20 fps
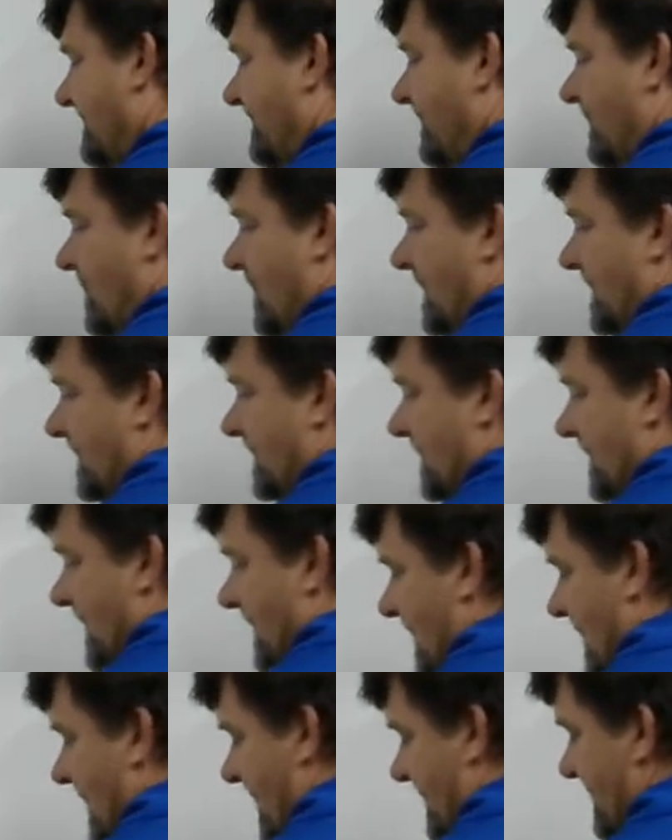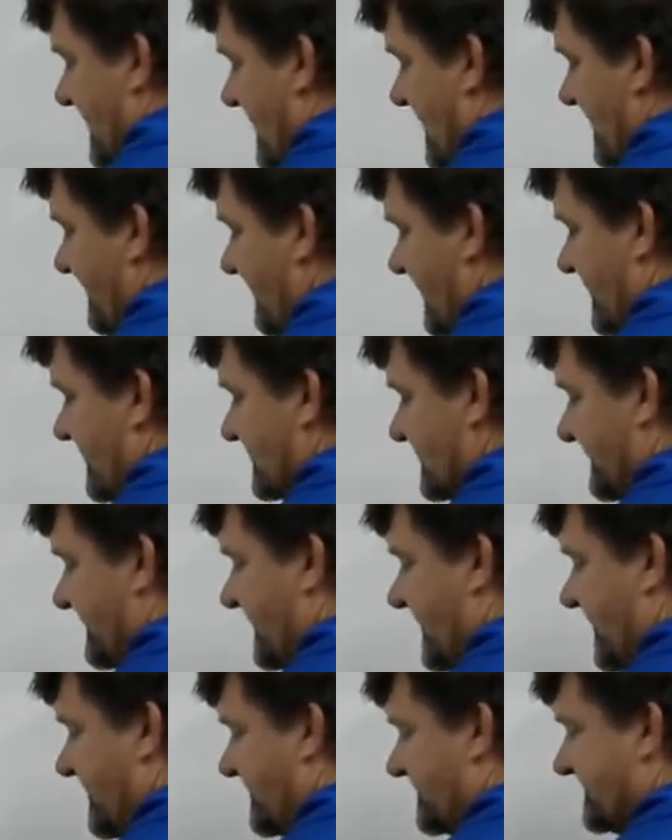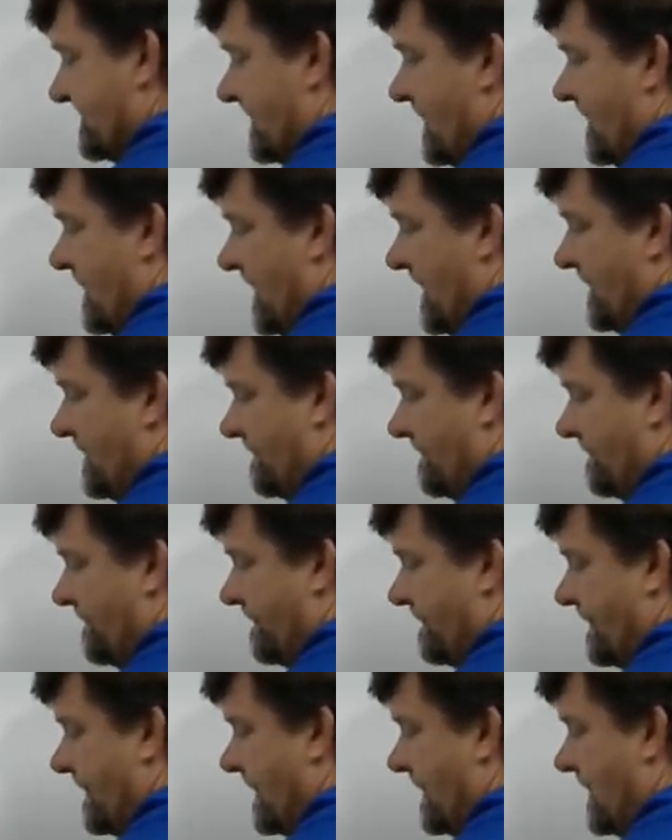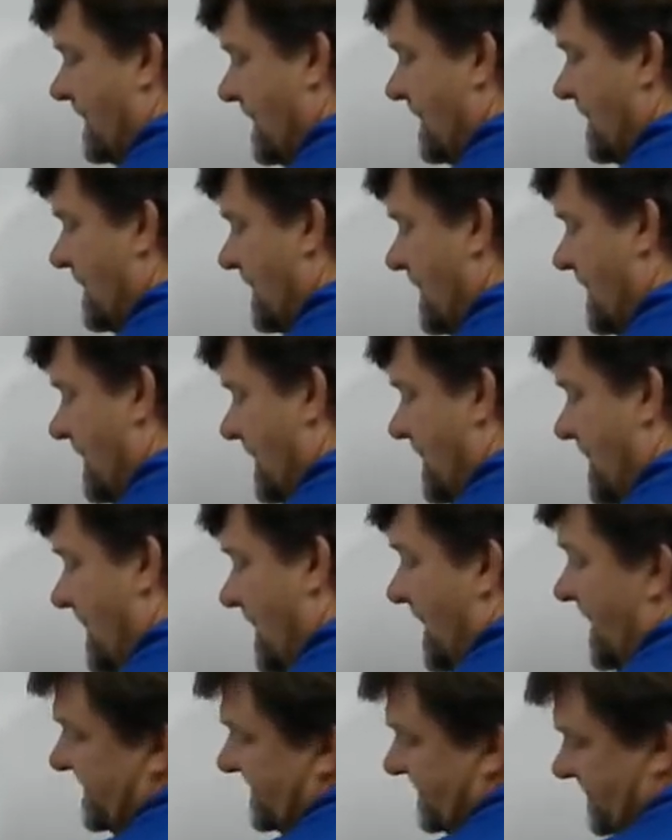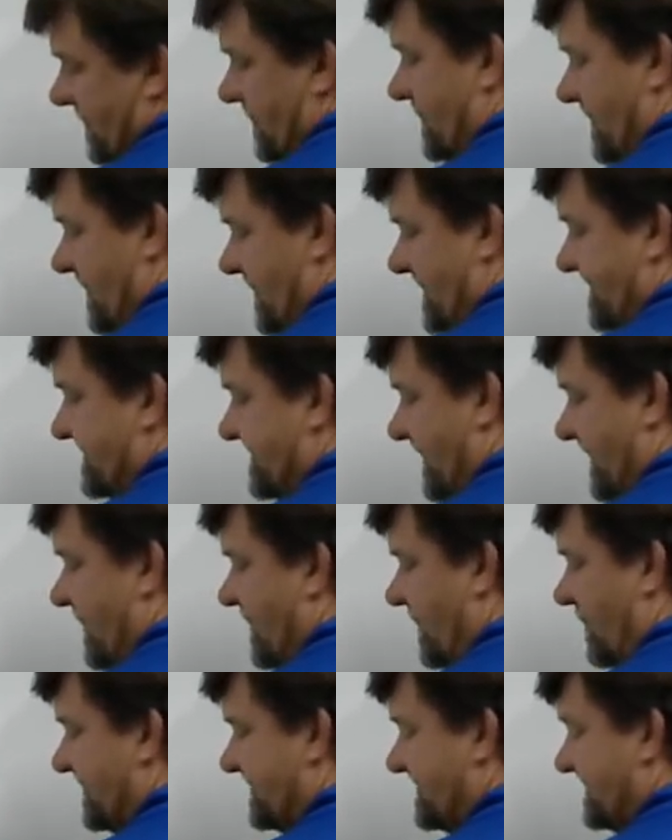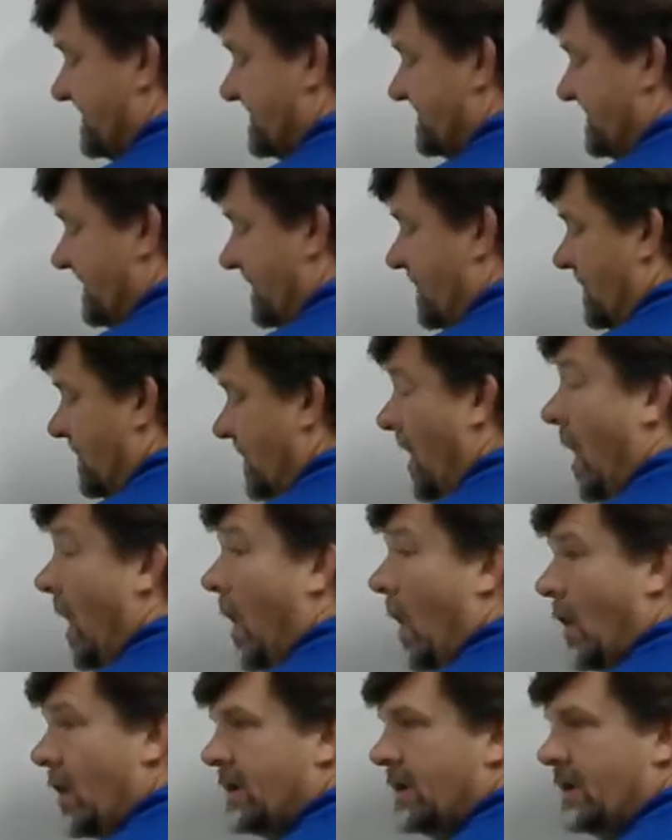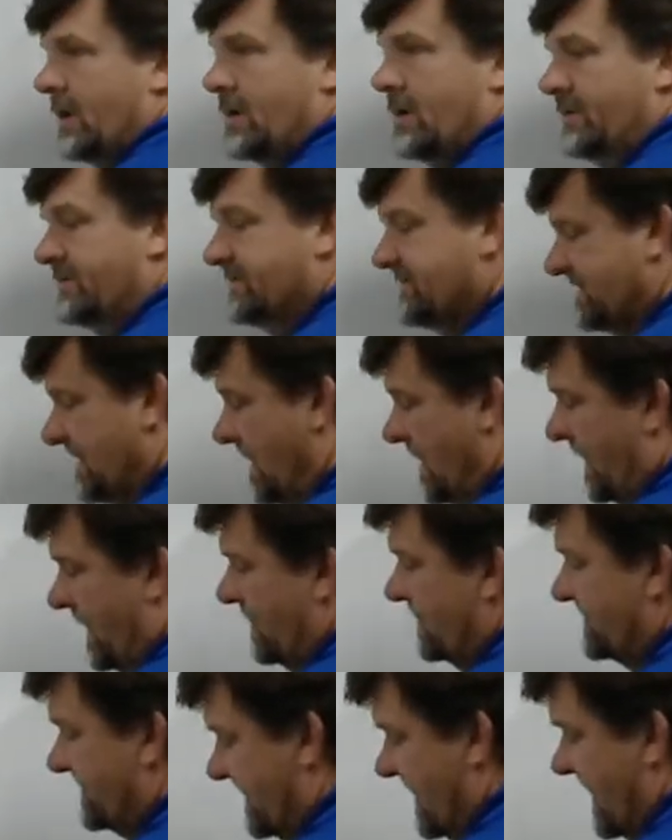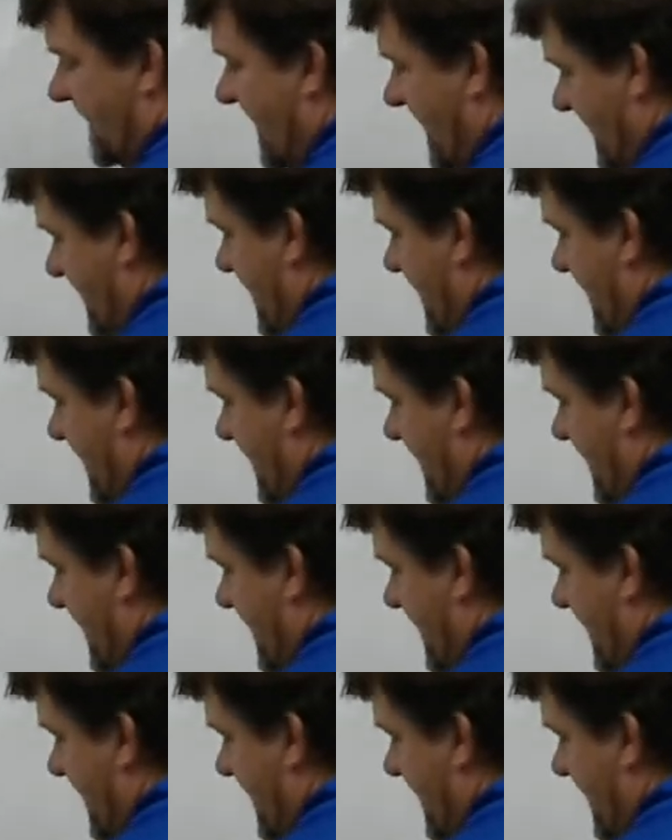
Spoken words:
1. The inverse of cosine is considered what's considered arc cosine or sine